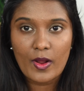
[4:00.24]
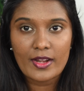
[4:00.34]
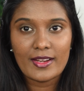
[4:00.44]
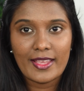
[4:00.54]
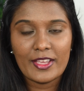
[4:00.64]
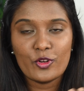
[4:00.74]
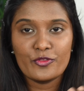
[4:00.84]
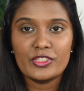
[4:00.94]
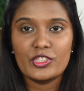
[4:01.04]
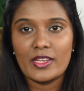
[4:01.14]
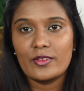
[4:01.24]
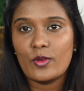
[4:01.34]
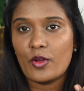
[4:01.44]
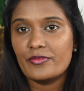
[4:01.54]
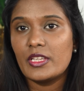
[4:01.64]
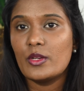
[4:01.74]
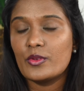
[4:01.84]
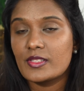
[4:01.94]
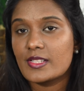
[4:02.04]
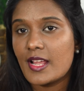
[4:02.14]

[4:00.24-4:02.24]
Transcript: one layer of the shade coffee looks